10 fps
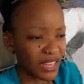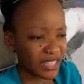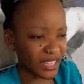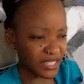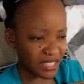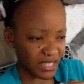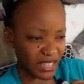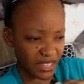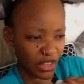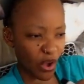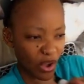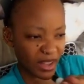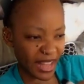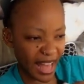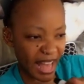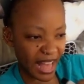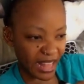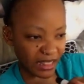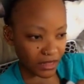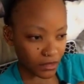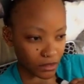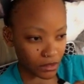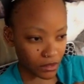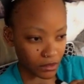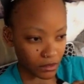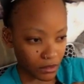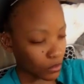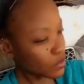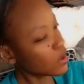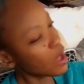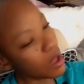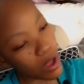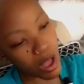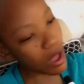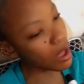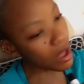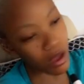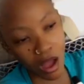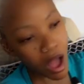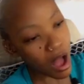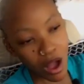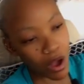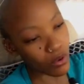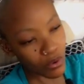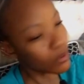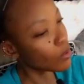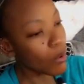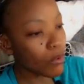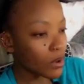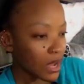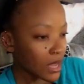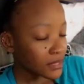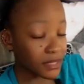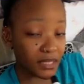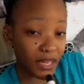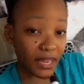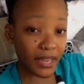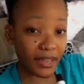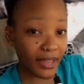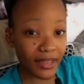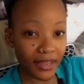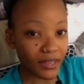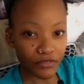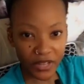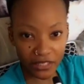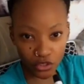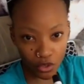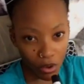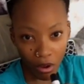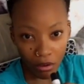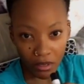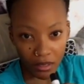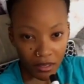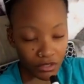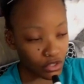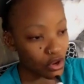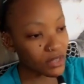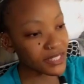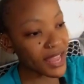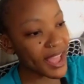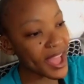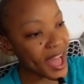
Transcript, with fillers: Niti in the occult. Whoa. Steve, let's talk. Dot I